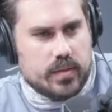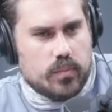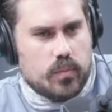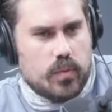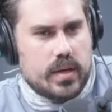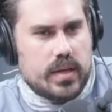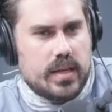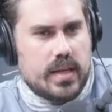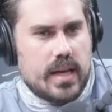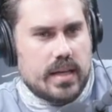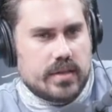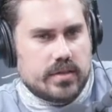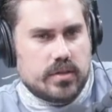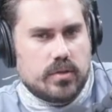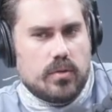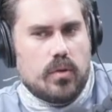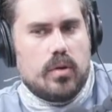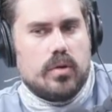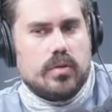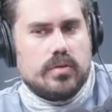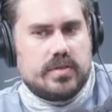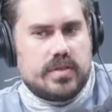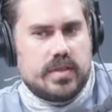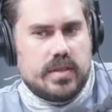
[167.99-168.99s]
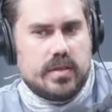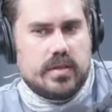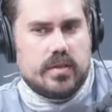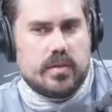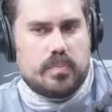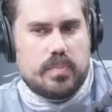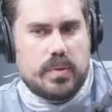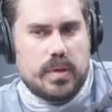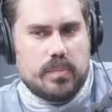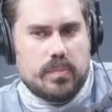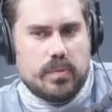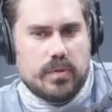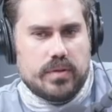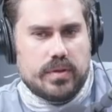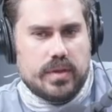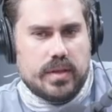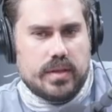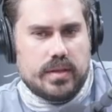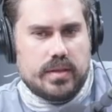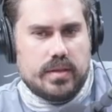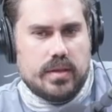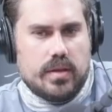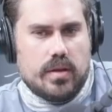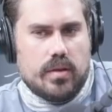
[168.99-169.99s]
When he has loyalty to the people
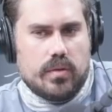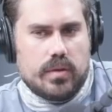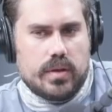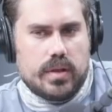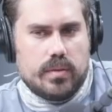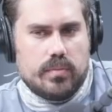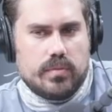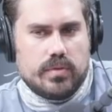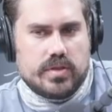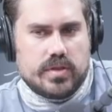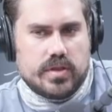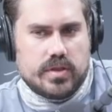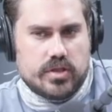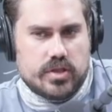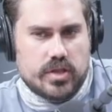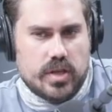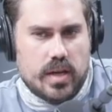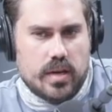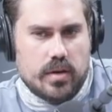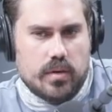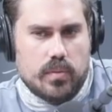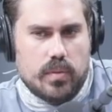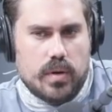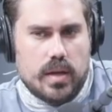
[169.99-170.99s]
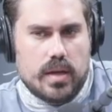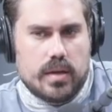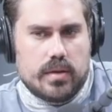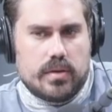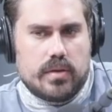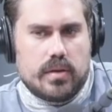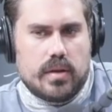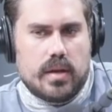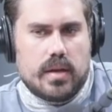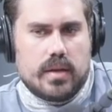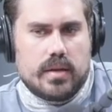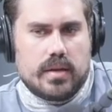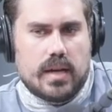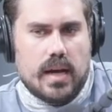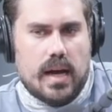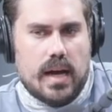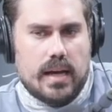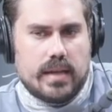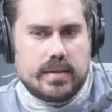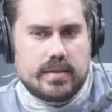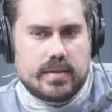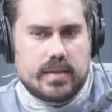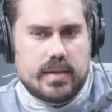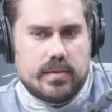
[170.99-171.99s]
that he was in jail with, and
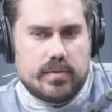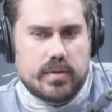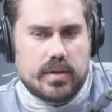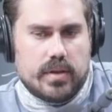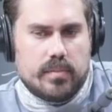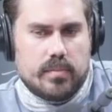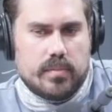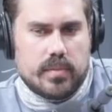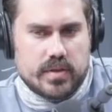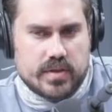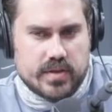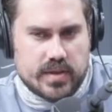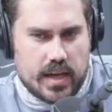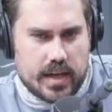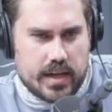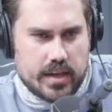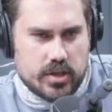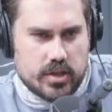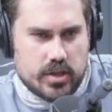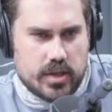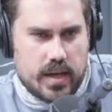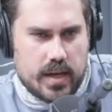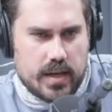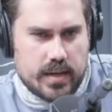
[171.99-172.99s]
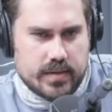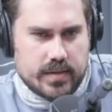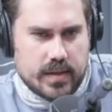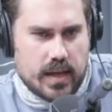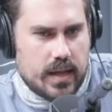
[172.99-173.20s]
guys giving him a second chance.